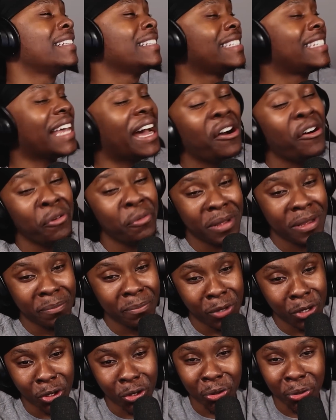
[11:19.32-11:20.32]
Tell me
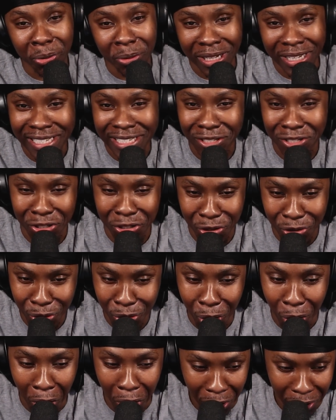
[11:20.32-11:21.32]
Mew is just
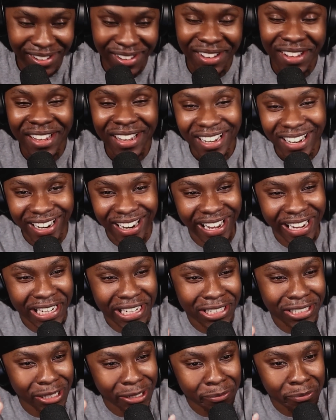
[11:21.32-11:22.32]
not
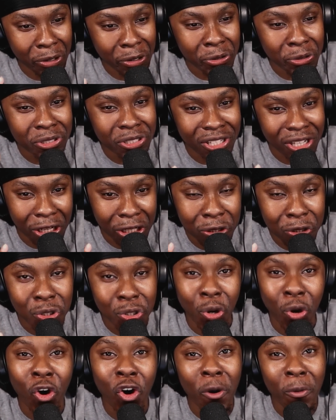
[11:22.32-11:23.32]
like the most
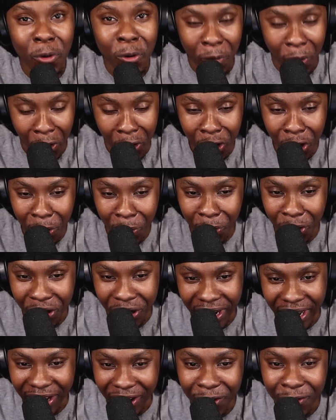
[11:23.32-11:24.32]
adorable Pokemon
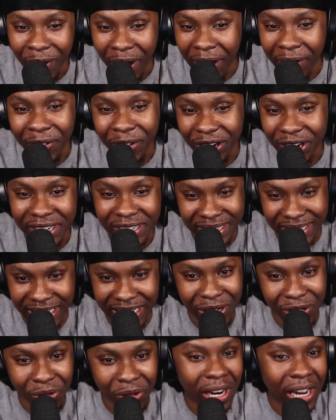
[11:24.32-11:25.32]
you've ever going to see in
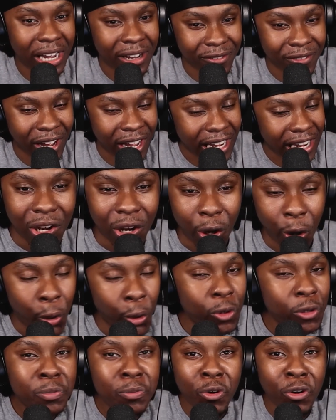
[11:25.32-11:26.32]
your life. Like,
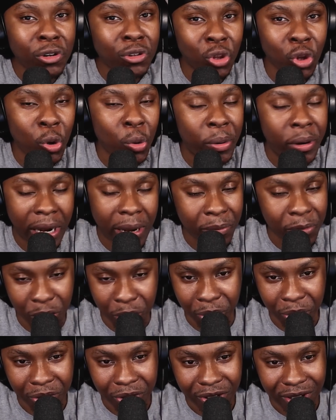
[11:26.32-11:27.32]
who's more adorable than Mew?
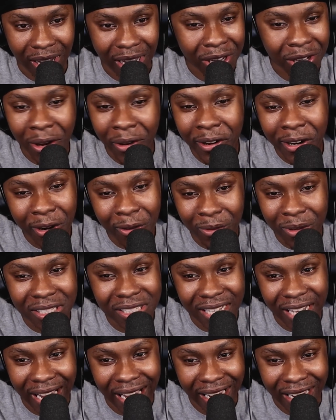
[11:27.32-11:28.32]
Like, you know, no one's
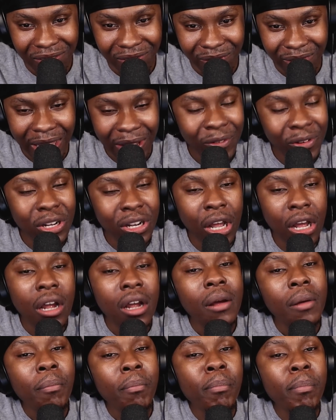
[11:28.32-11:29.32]
there. Even the
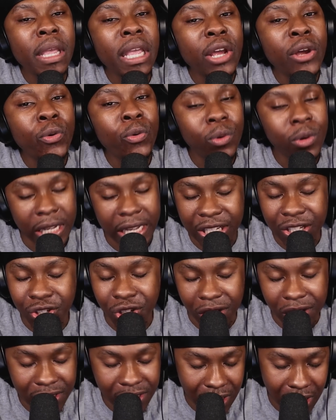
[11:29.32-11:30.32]
Mew is
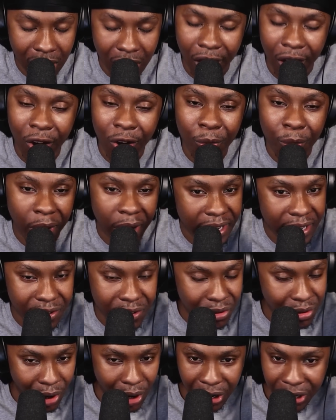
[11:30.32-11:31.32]
just, oh my
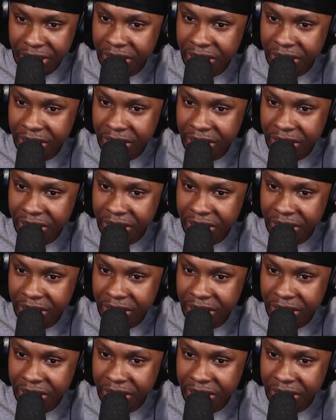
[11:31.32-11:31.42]
god.